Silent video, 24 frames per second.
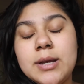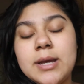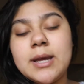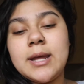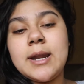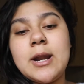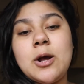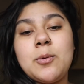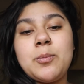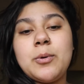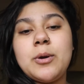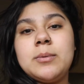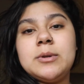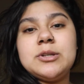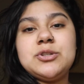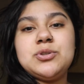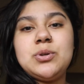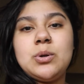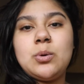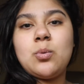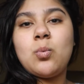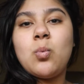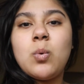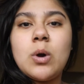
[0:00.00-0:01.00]
and I'll probably
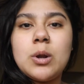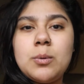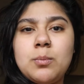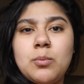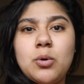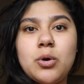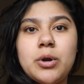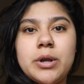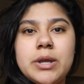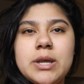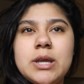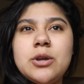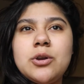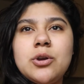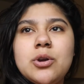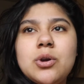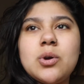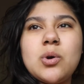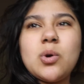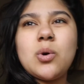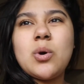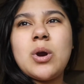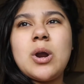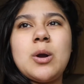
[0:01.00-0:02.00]
drink one more
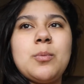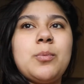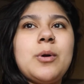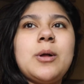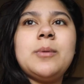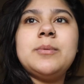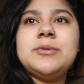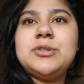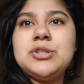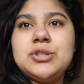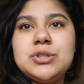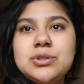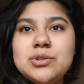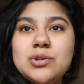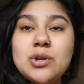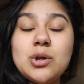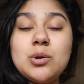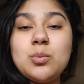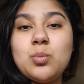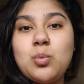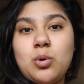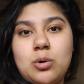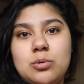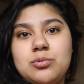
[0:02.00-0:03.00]
here or I'll probably just
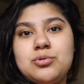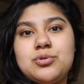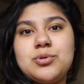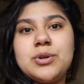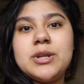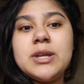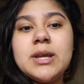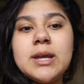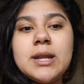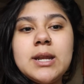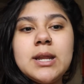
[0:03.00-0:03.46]
won't drink